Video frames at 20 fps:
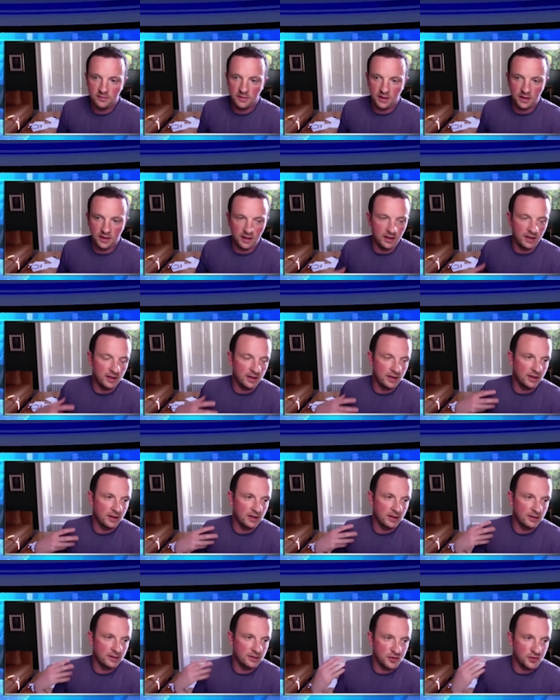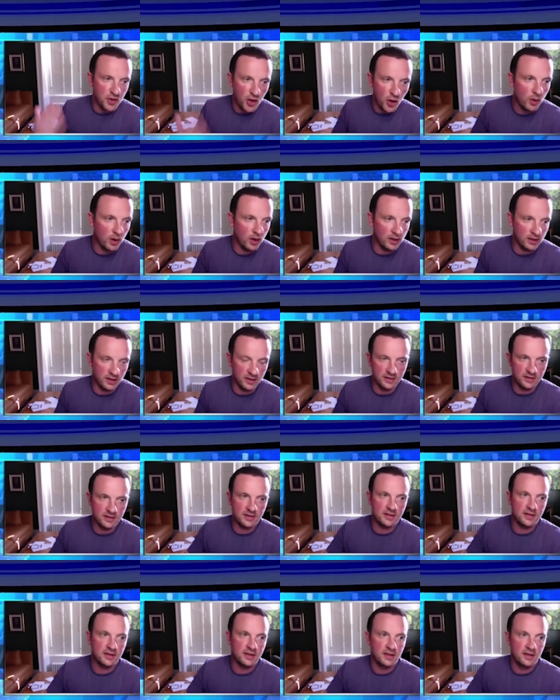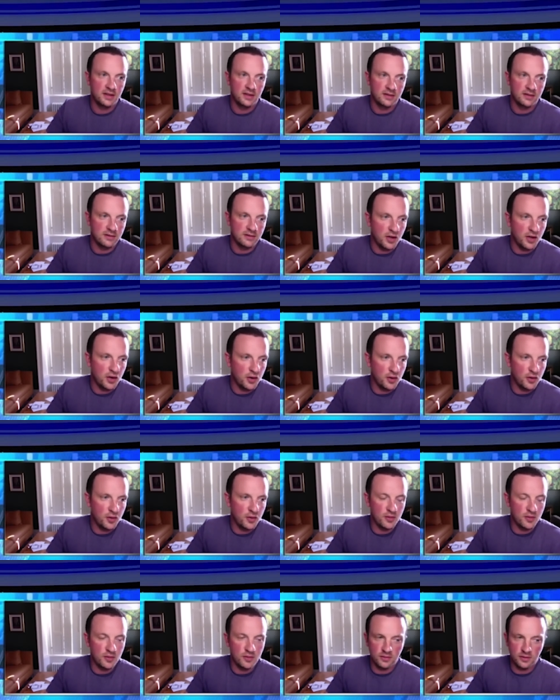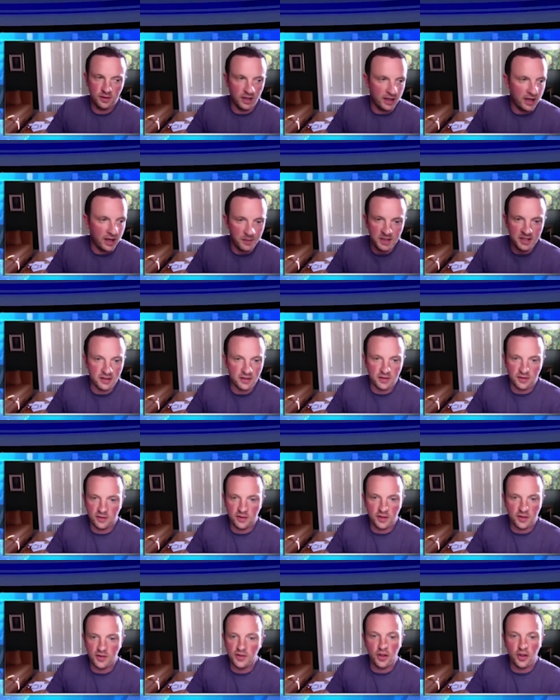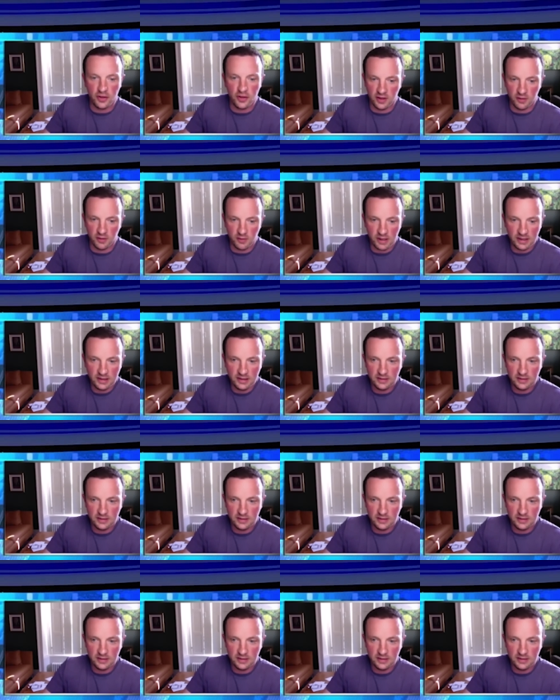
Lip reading: no audience, I mean, there's nothing, right?